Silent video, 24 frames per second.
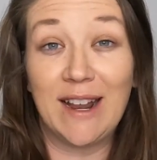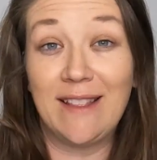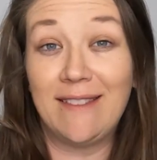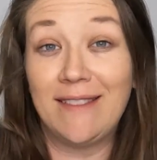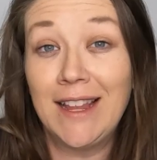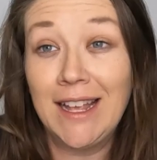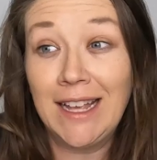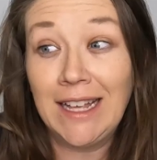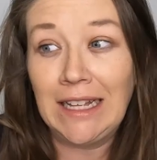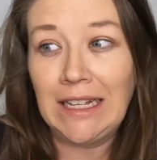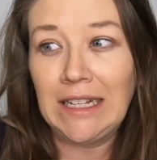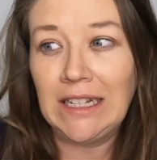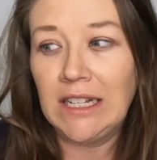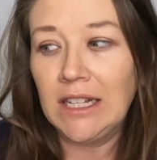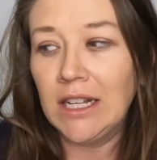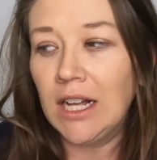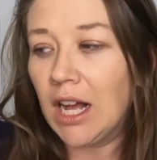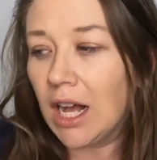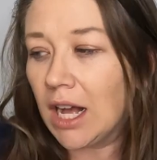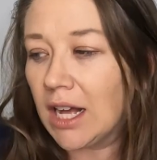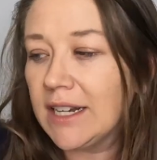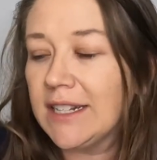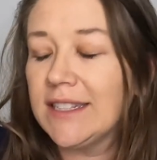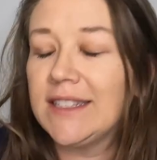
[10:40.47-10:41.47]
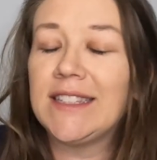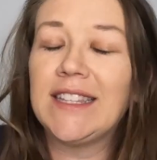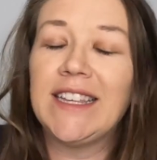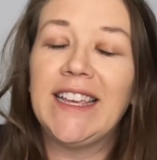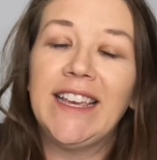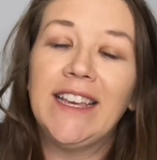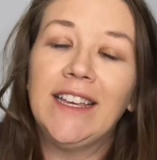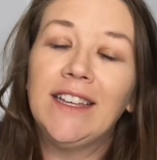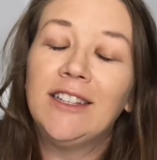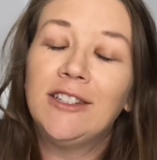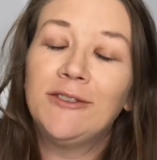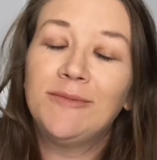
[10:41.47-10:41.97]
And
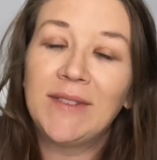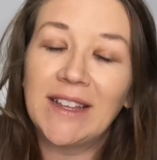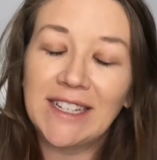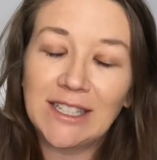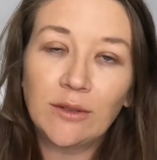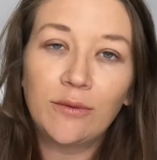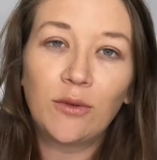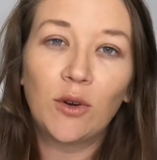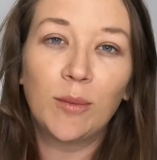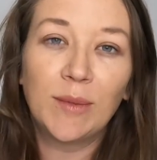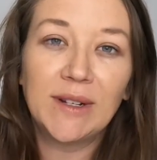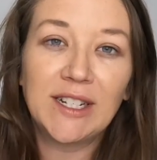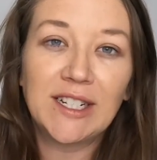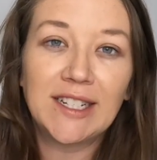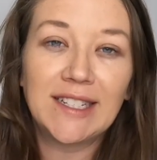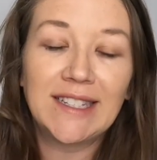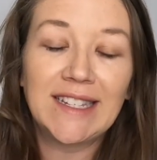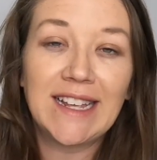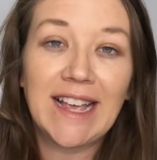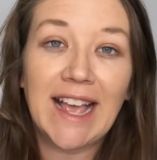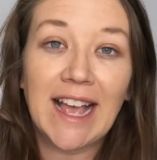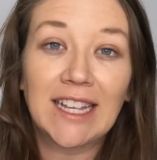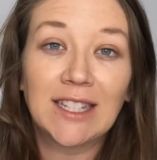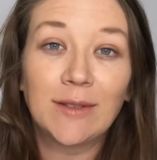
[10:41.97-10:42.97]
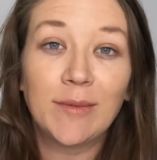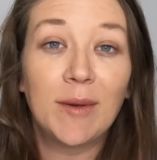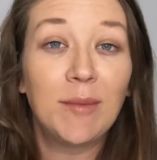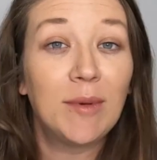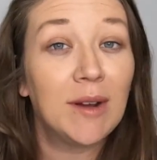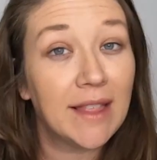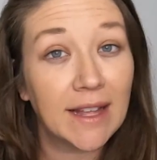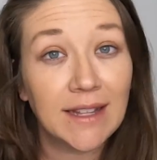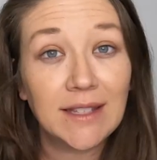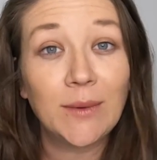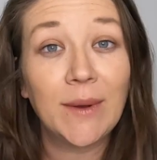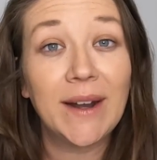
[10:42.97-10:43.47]
honestly, as a former Disney cast
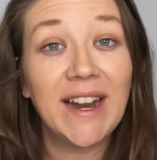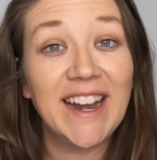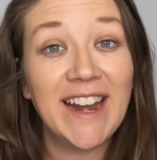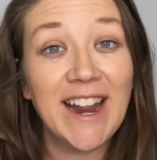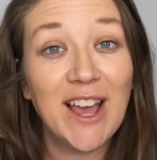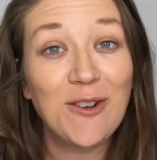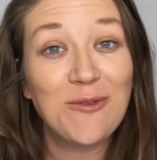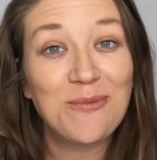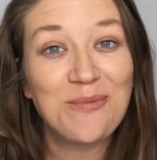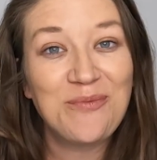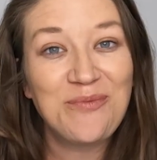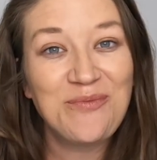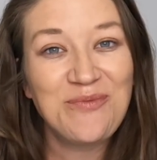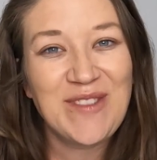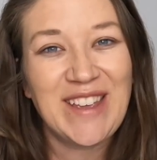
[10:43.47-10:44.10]
member, that's what I know.